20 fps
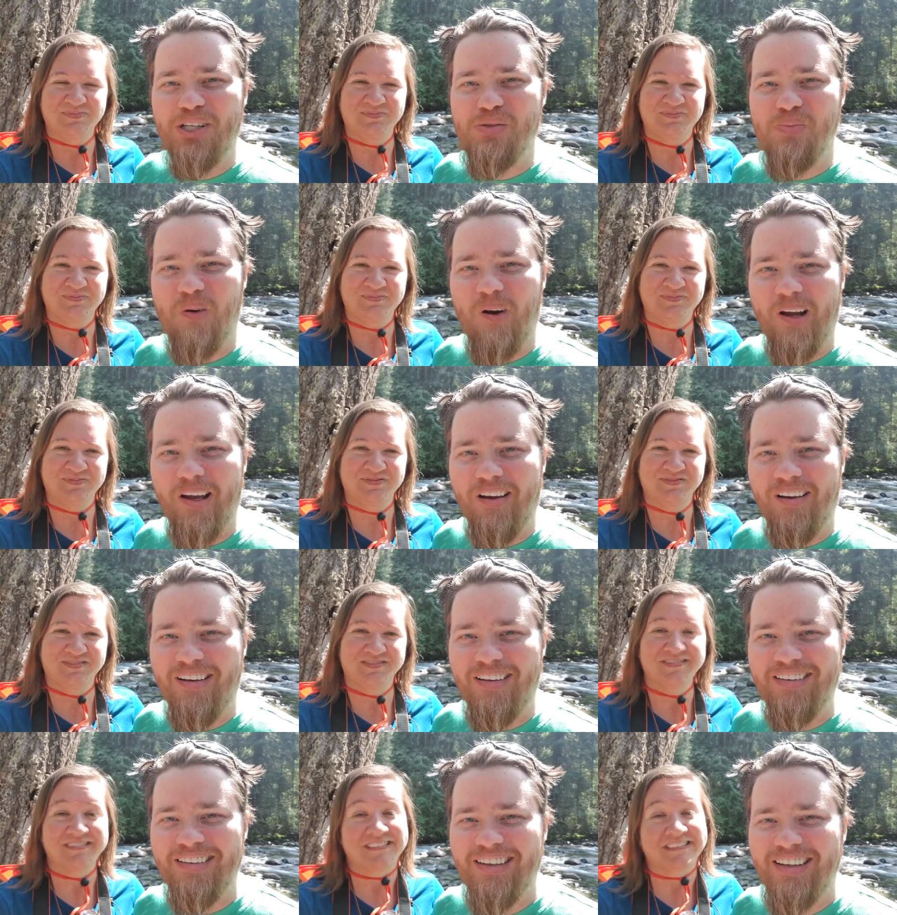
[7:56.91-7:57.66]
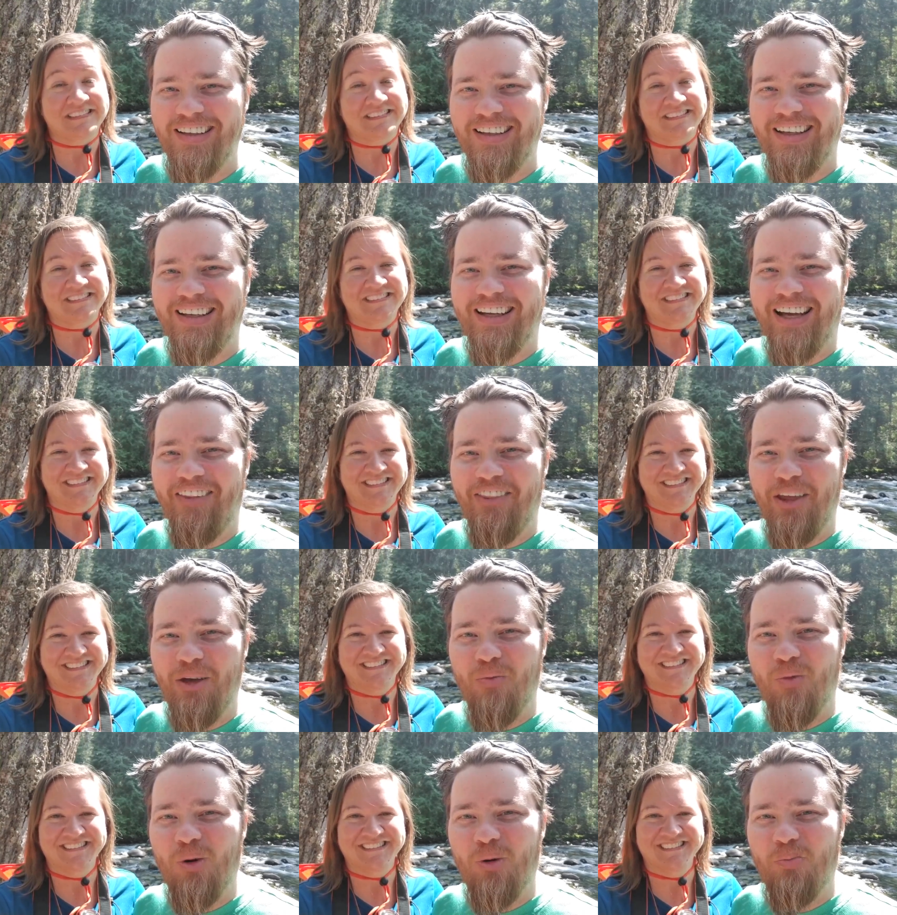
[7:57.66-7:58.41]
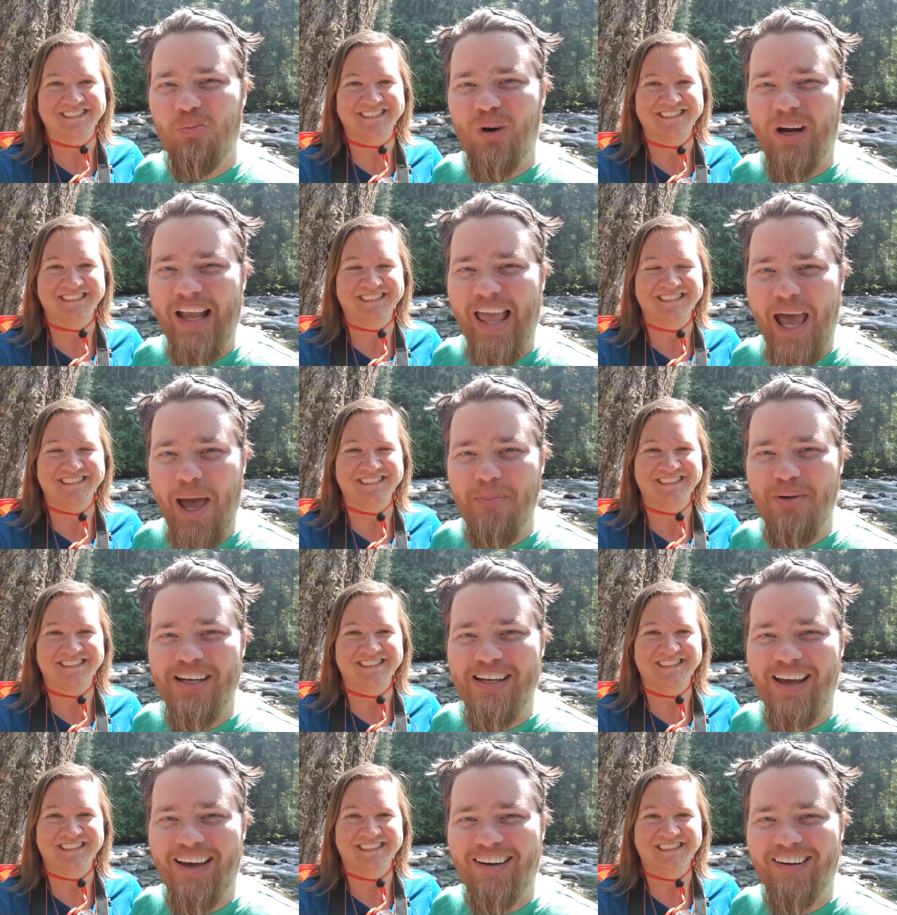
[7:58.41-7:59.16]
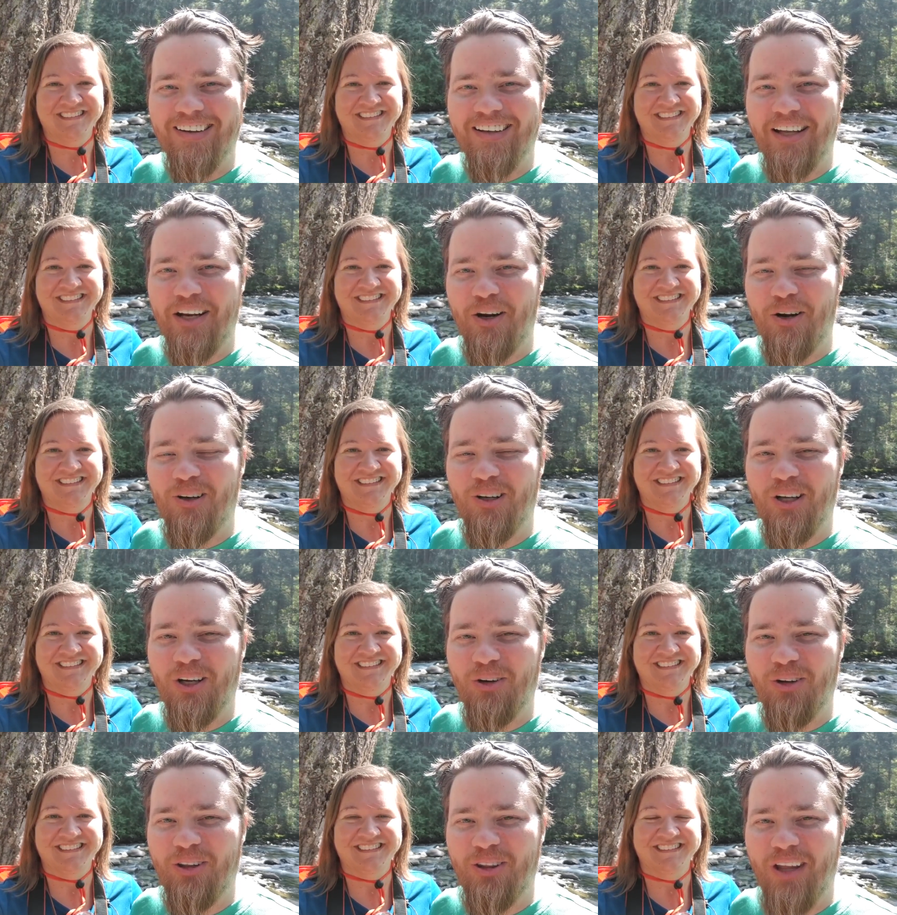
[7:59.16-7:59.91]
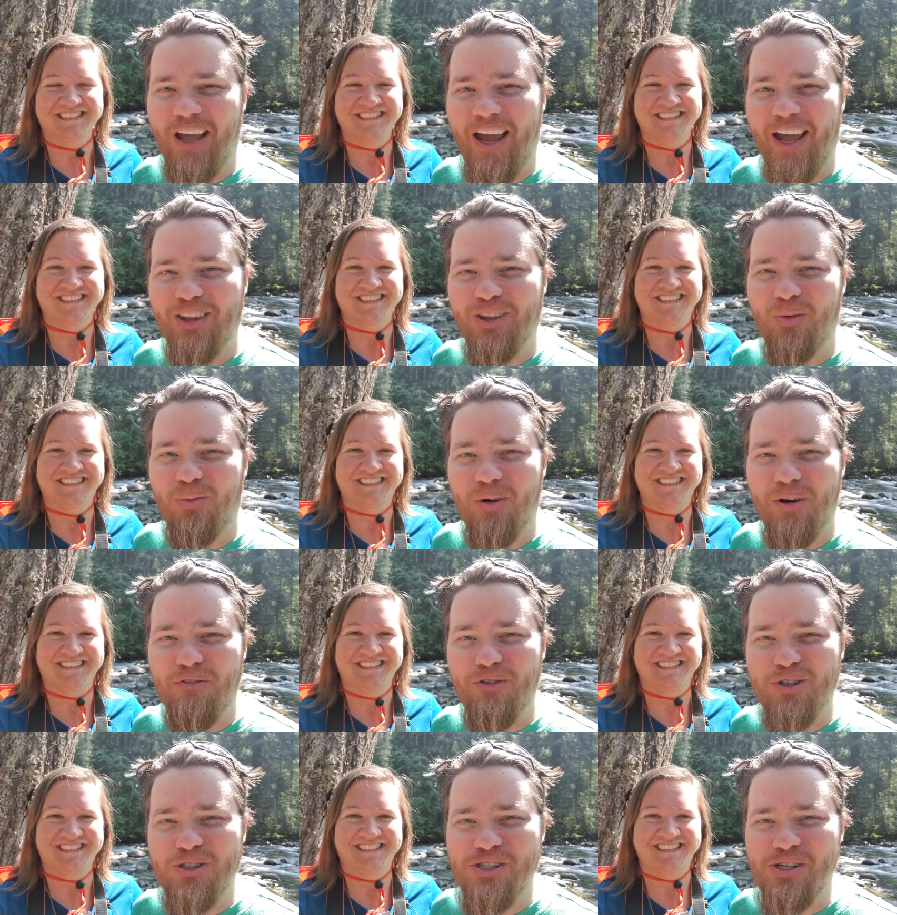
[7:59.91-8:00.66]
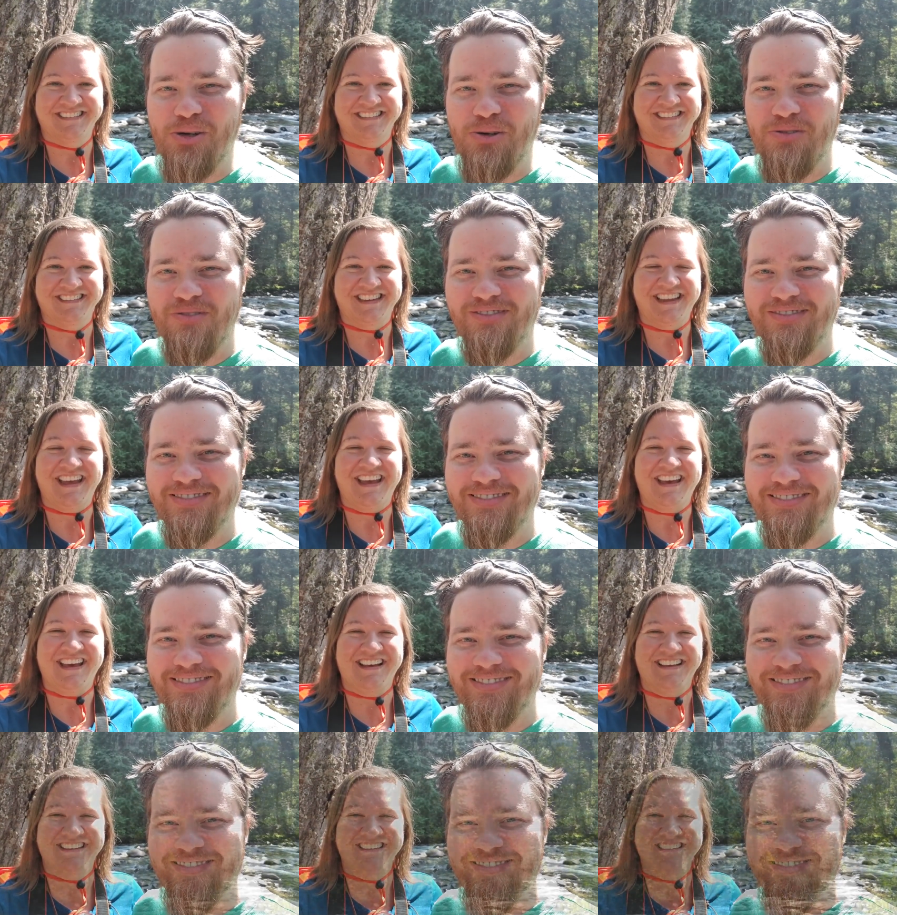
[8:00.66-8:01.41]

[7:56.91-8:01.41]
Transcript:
Speaker 1: spray on. Mm -hmm. And then we'll bring Abby down and let her look at the river too. Yeah.